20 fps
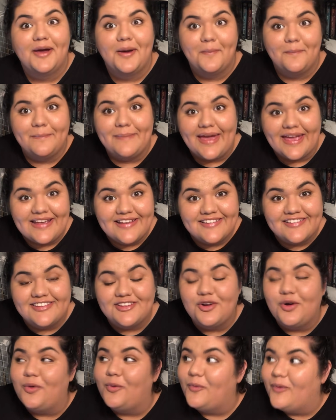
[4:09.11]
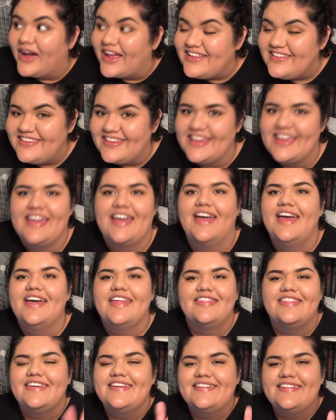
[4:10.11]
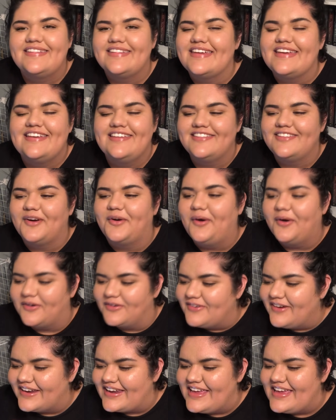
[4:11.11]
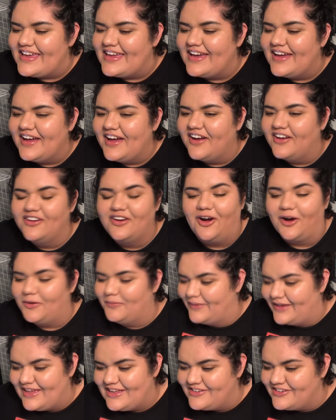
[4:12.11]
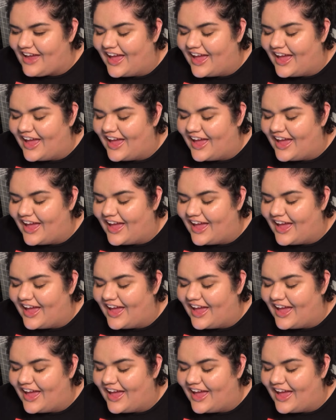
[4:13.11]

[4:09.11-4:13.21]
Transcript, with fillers: May is 20. This is already garbage.